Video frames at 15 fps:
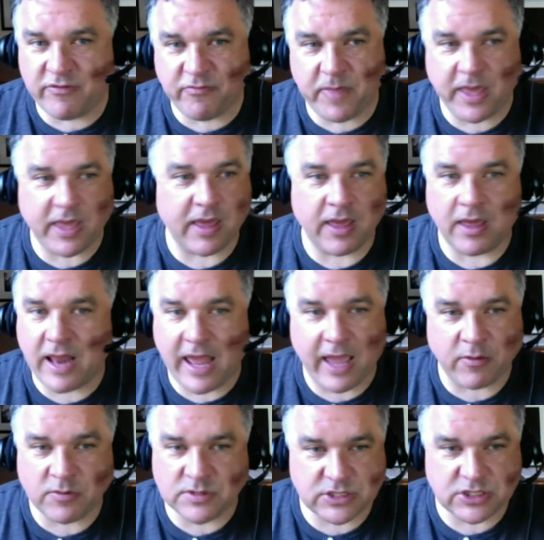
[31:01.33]
of making an
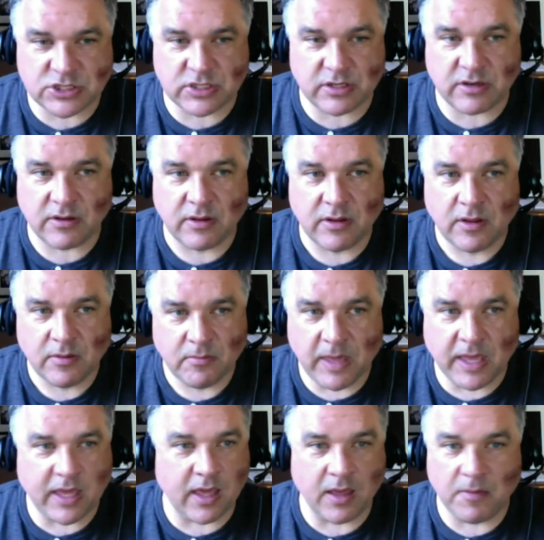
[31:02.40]
acquisition,
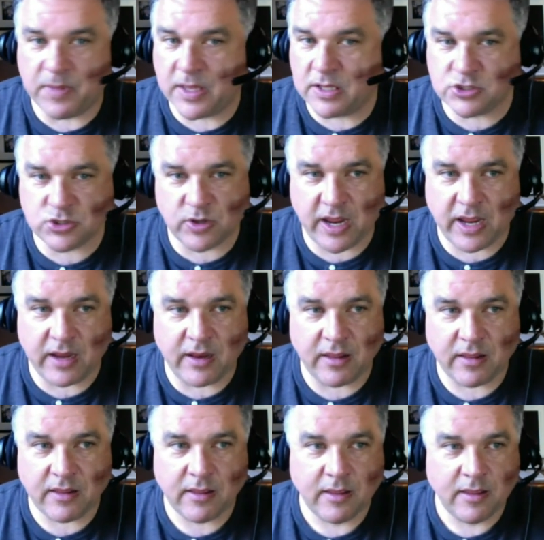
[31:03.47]
making a big trade.
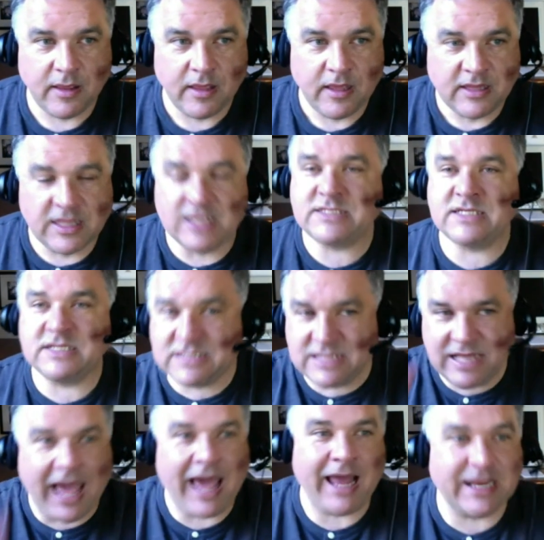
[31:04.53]
This is
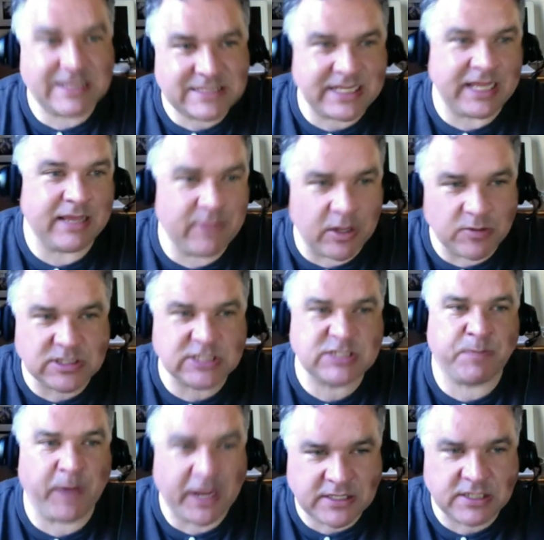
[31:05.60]
not a team that was
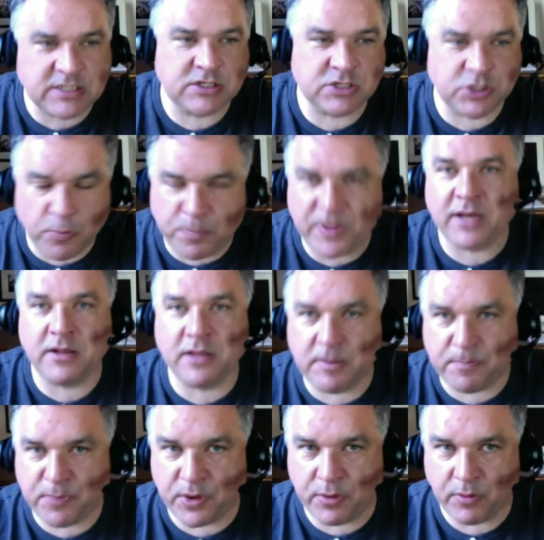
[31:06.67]
expected to do piddly
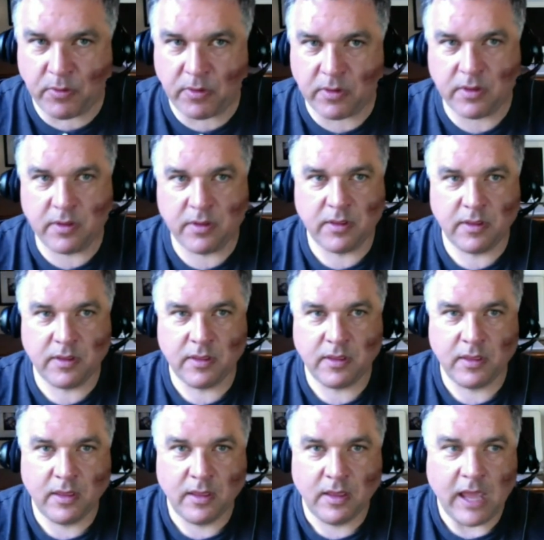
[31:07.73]
poo.
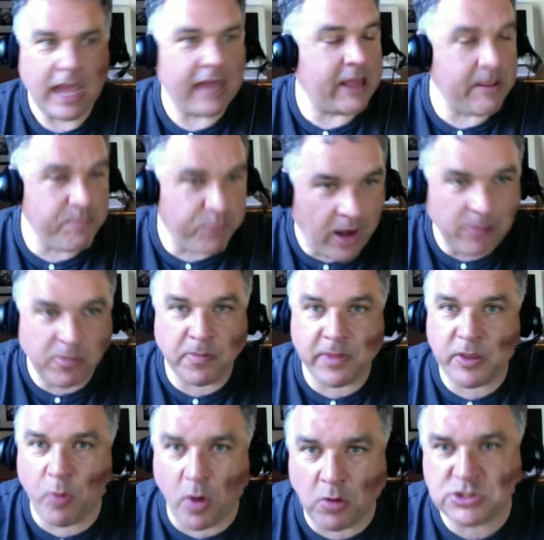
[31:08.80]
And they
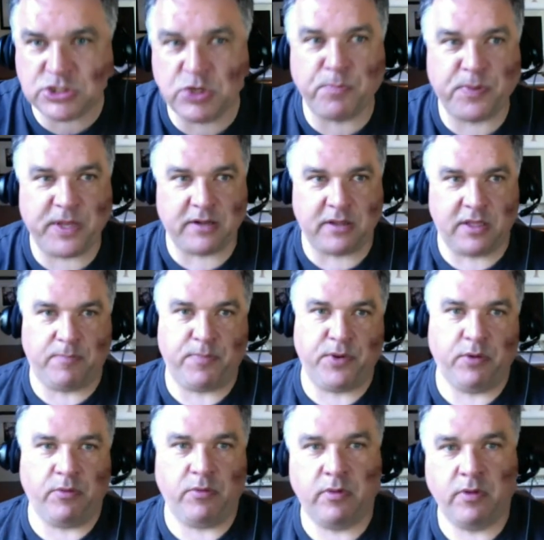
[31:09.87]
probably won't do piddly poo.